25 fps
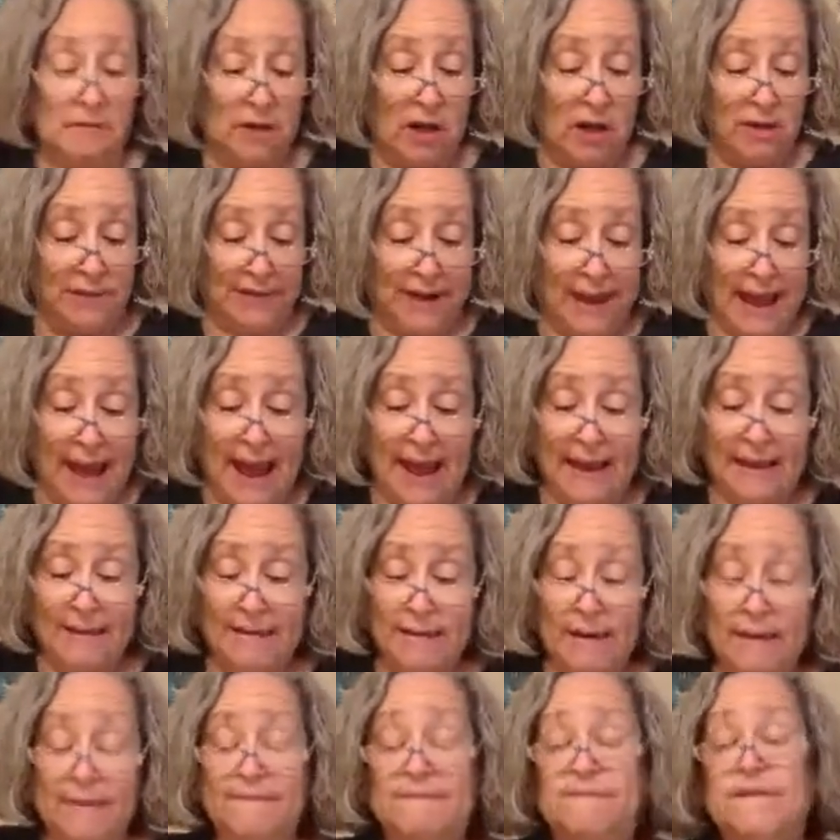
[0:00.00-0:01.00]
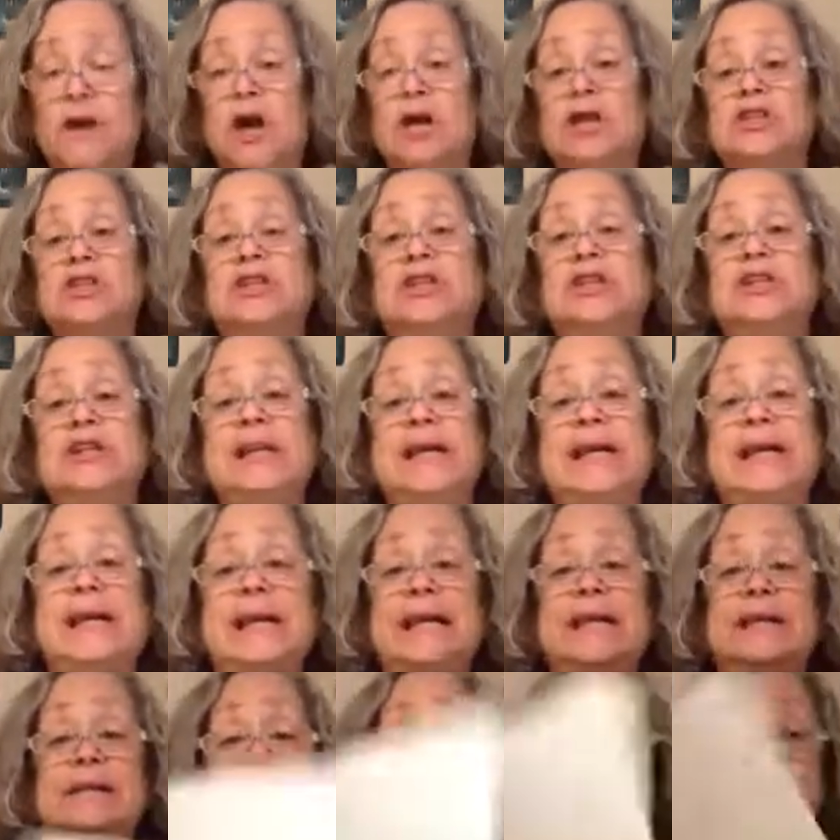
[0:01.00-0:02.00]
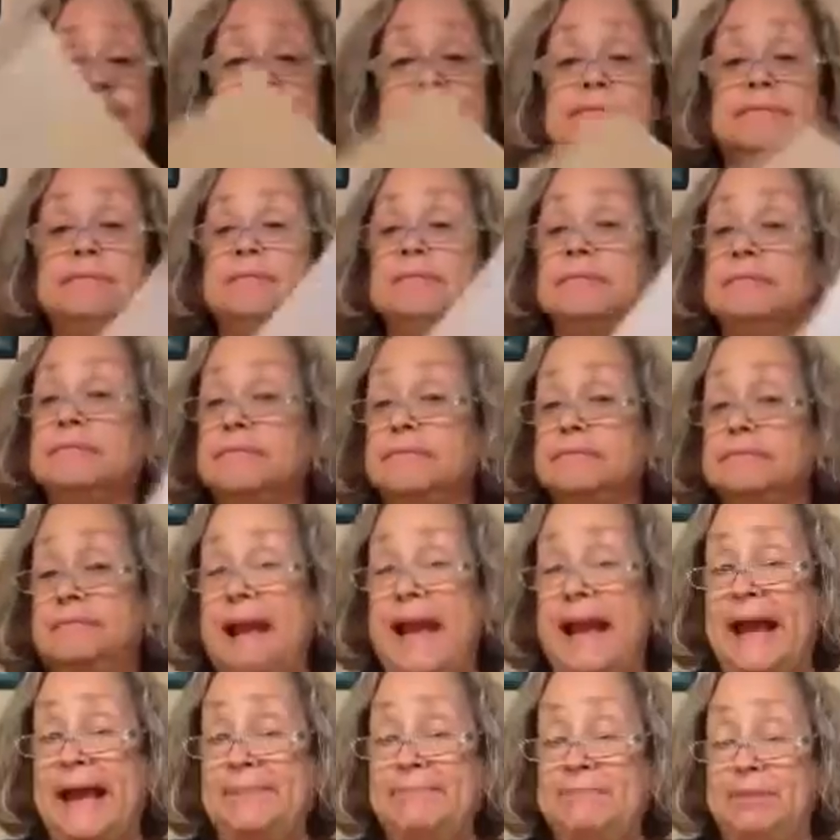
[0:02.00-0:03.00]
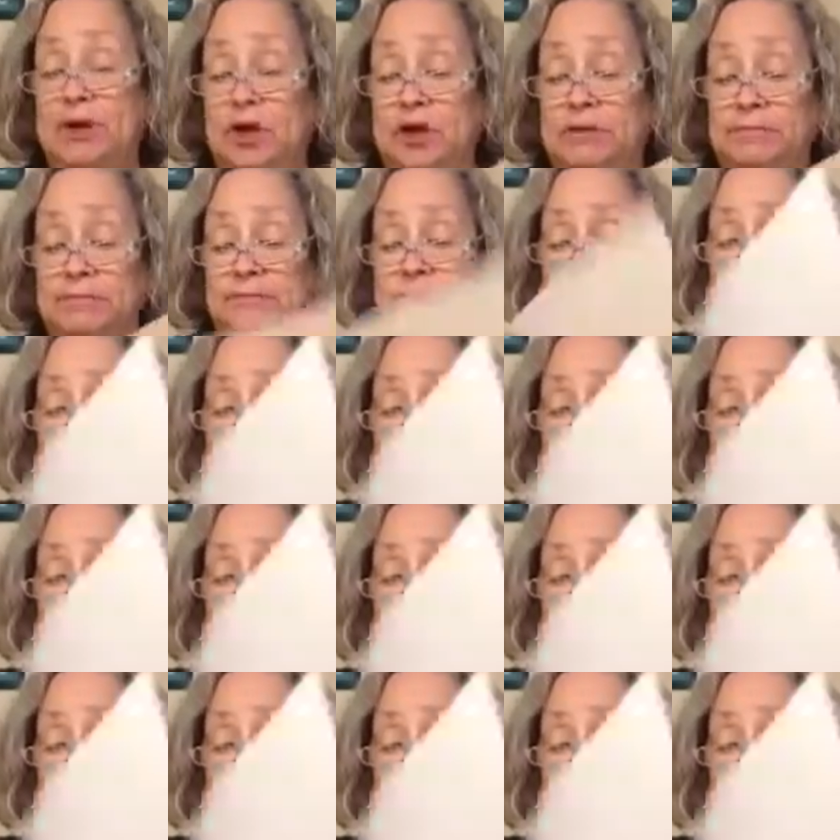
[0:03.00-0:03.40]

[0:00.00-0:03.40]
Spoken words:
Okay? First you need paper.